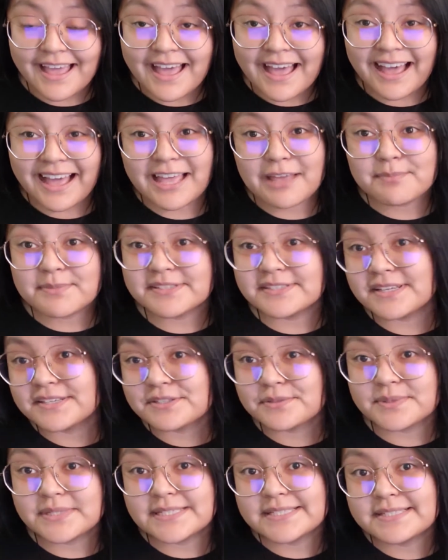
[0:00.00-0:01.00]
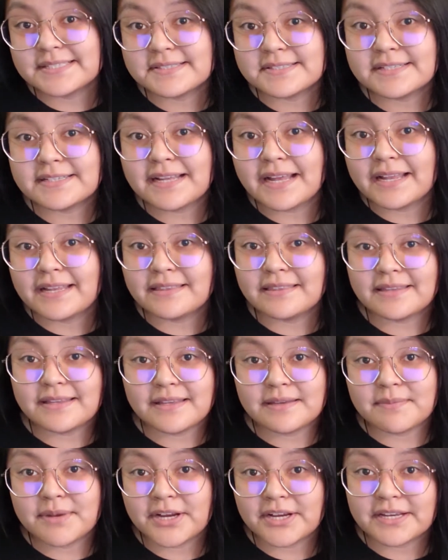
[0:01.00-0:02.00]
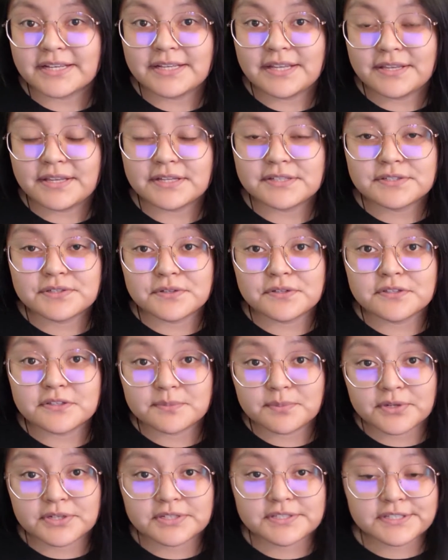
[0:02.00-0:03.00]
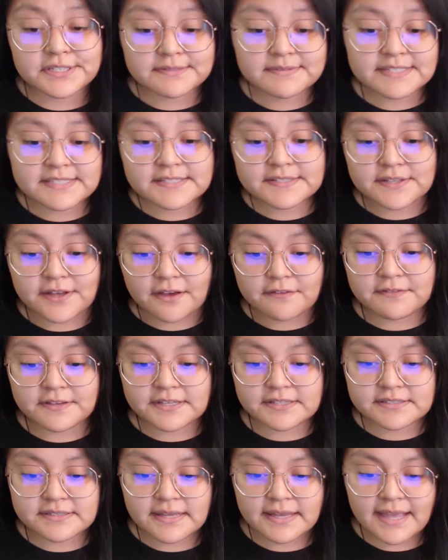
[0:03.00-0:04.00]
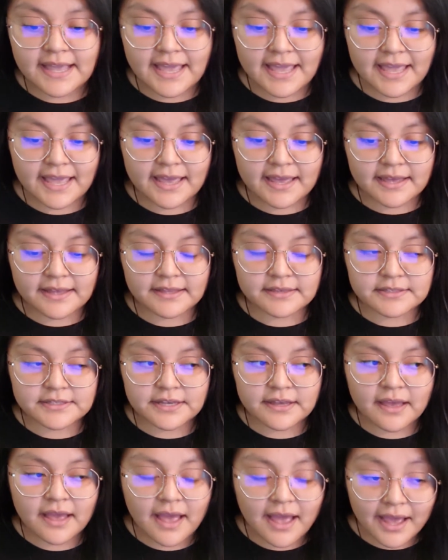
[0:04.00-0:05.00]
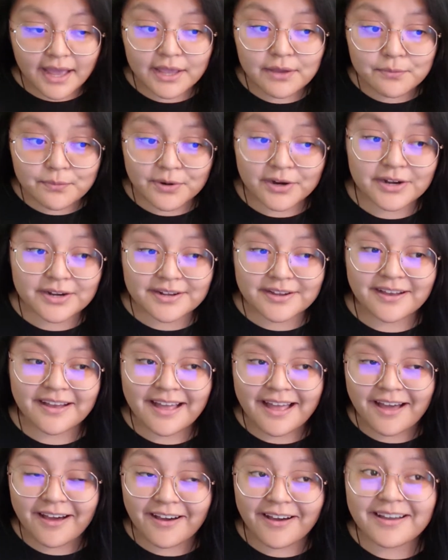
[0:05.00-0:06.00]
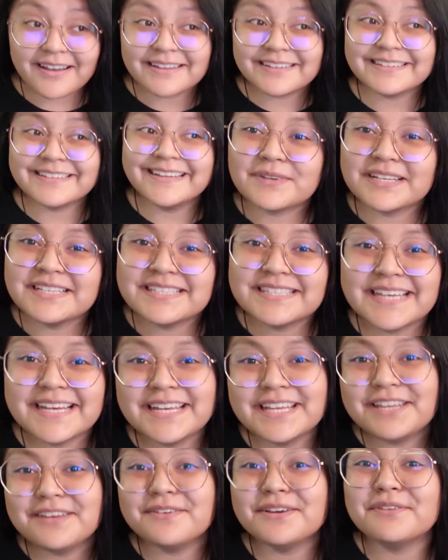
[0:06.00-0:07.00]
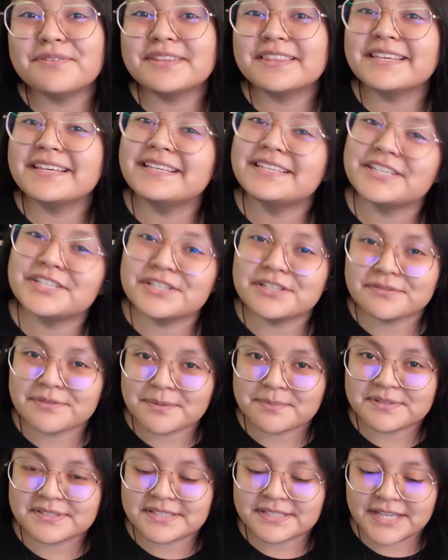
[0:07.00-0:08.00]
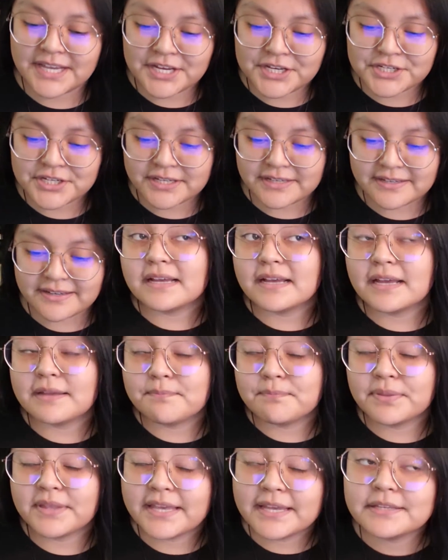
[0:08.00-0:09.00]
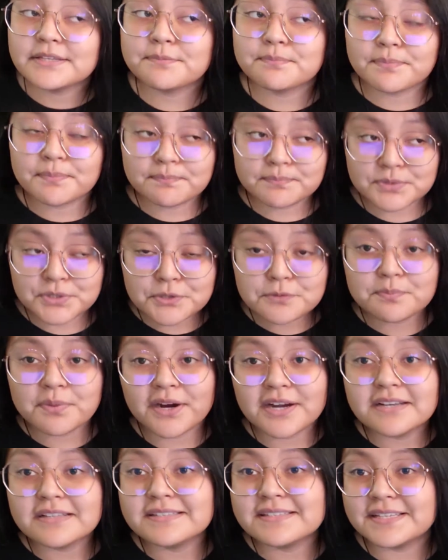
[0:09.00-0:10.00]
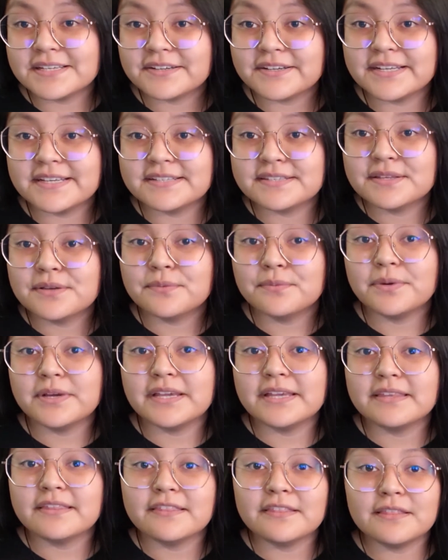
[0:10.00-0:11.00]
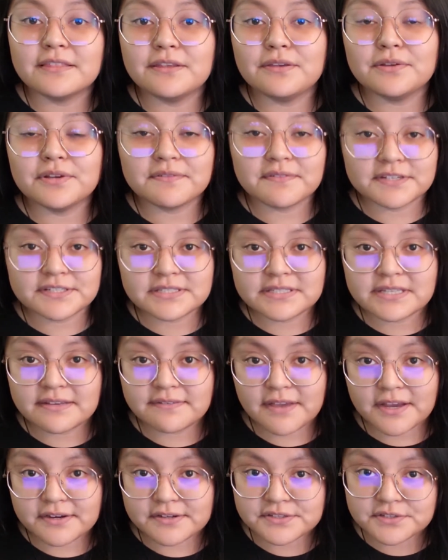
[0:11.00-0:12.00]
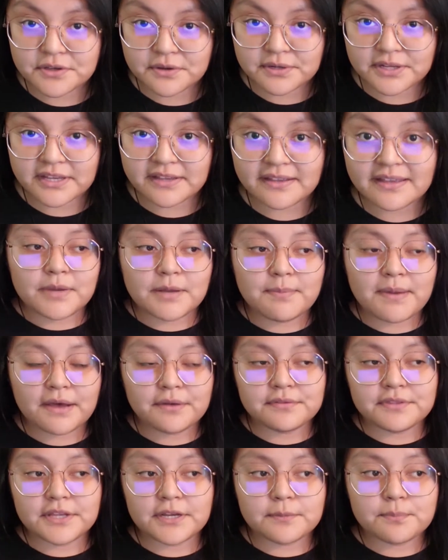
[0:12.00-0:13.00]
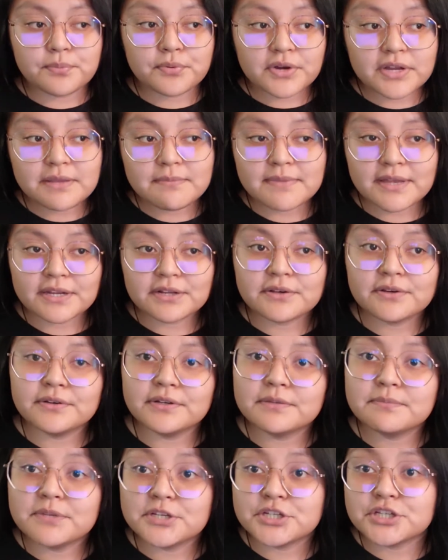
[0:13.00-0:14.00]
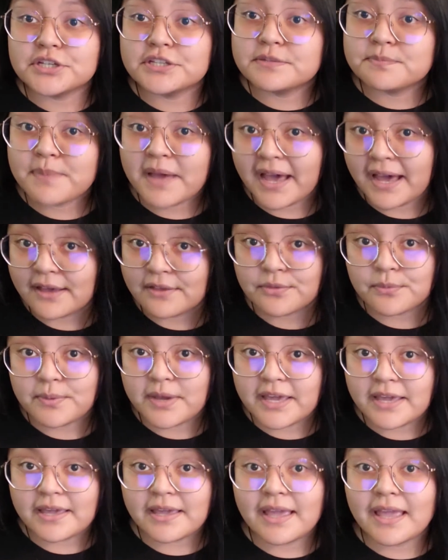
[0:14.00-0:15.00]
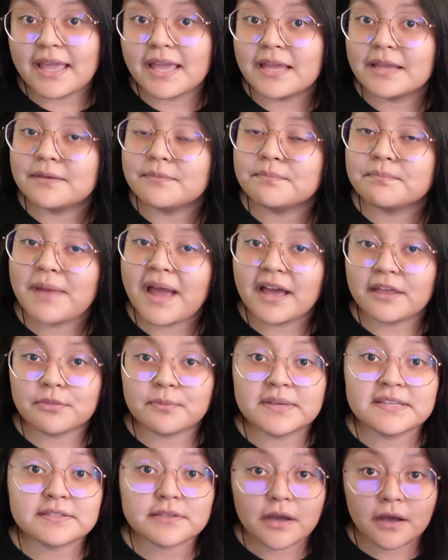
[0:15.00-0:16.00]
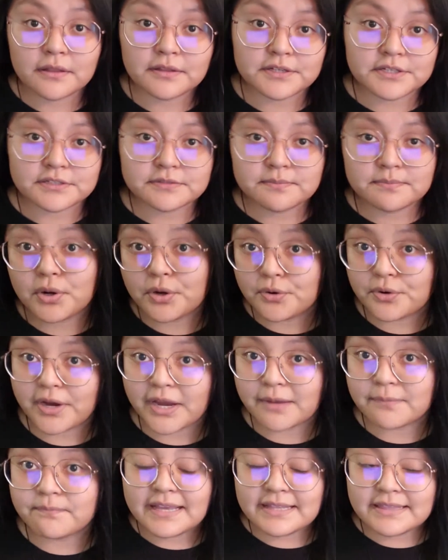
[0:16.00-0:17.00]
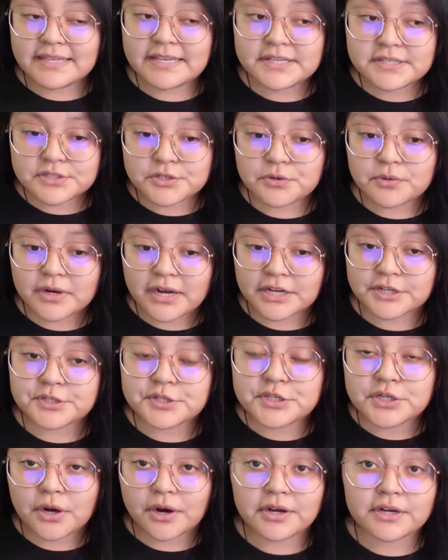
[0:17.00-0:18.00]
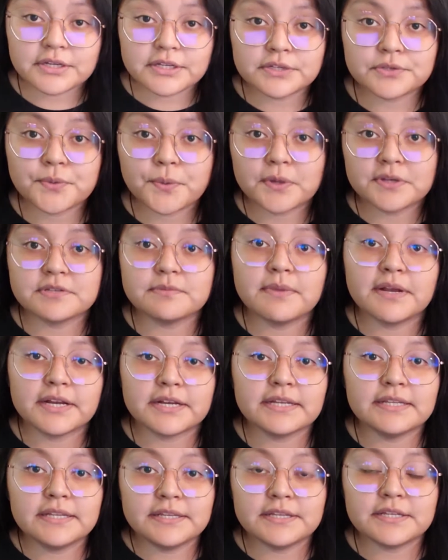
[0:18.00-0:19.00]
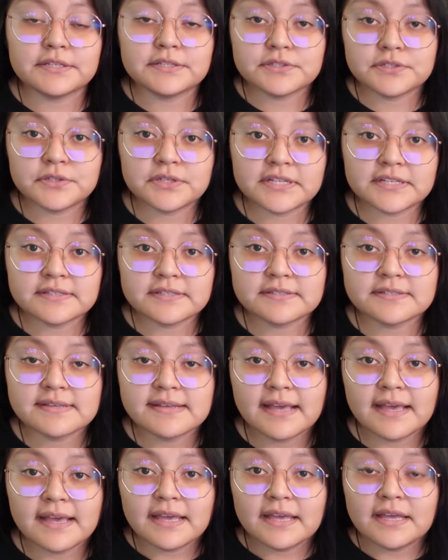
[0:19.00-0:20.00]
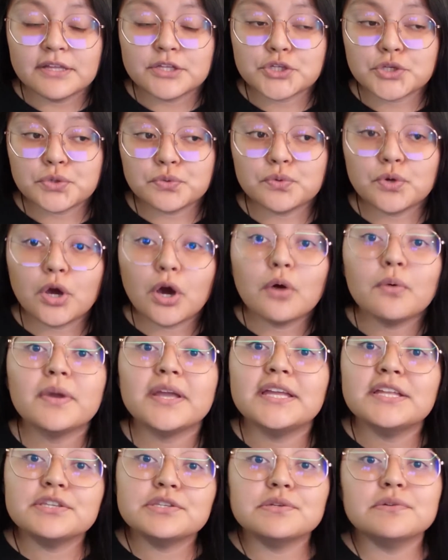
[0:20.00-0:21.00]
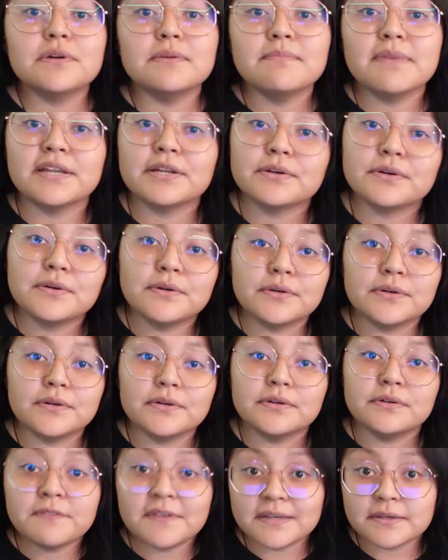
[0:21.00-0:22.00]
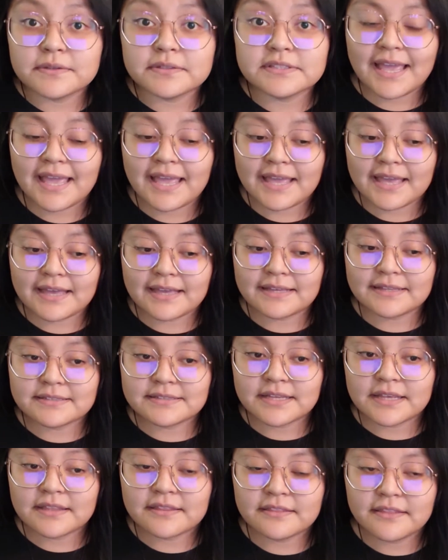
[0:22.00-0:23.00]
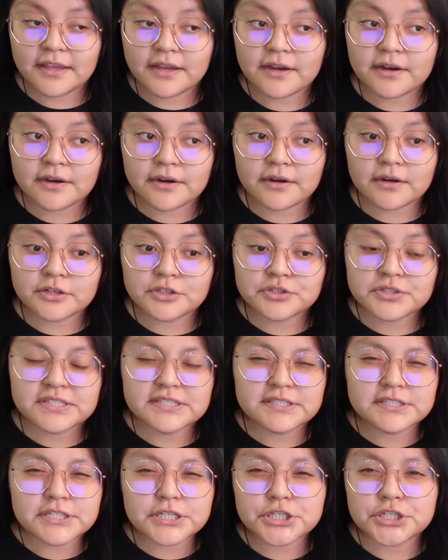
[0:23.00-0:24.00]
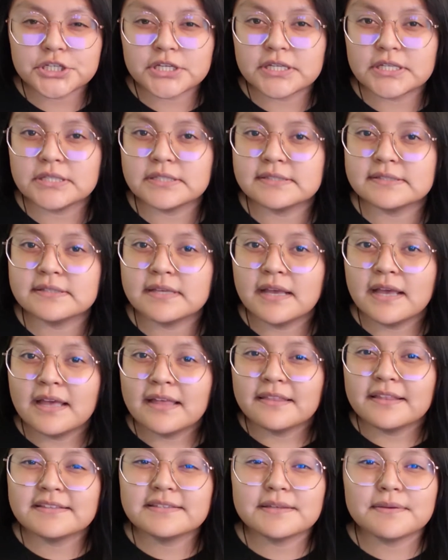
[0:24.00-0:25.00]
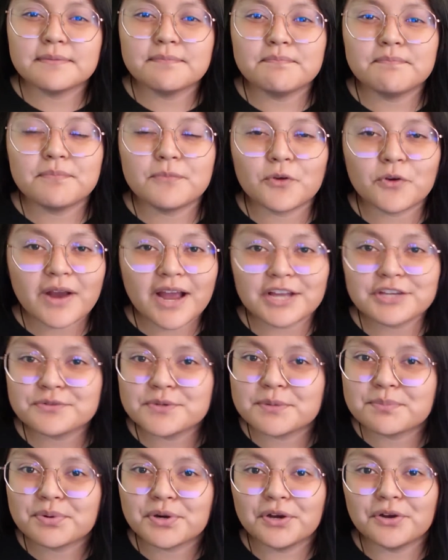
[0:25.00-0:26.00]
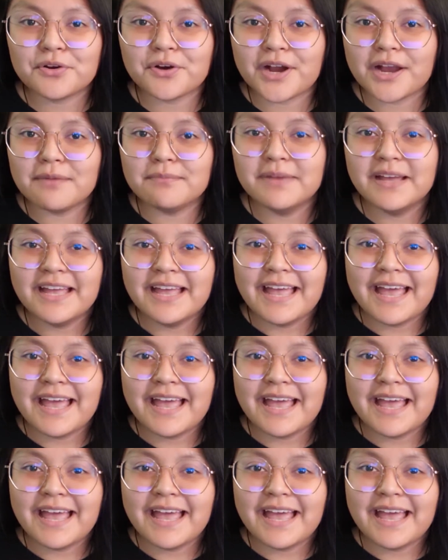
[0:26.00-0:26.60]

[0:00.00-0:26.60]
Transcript: I'm a SSO assistant at the American Indian Student Support Services office, and I work on continuing with the Indigenous representation. I planned a two-part series with the University of Arizona about their pre-medical admissions pathway and pathway scholars program. And these two are actually targeted towards American Indian students to go into a medical field and their transitions. It's a graduate program.